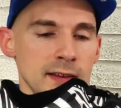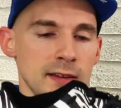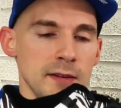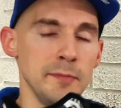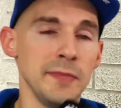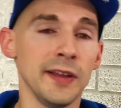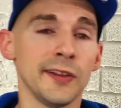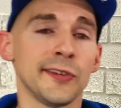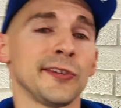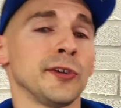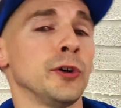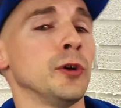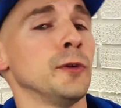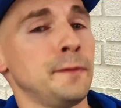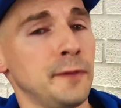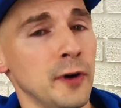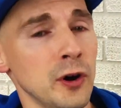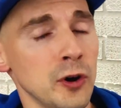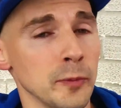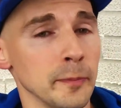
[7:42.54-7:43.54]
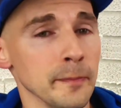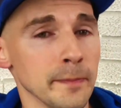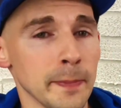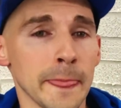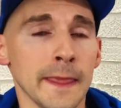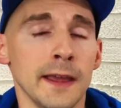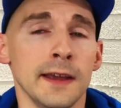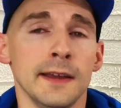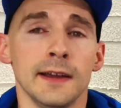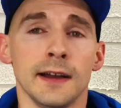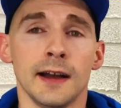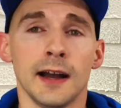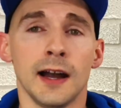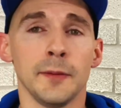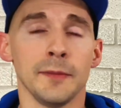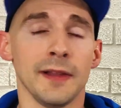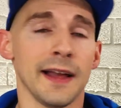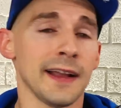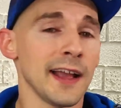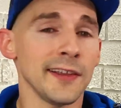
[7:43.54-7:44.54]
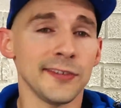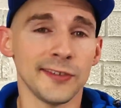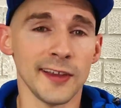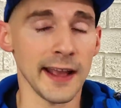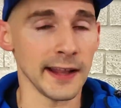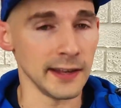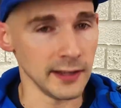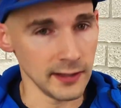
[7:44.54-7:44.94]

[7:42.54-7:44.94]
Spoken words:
midsole foam. Like I said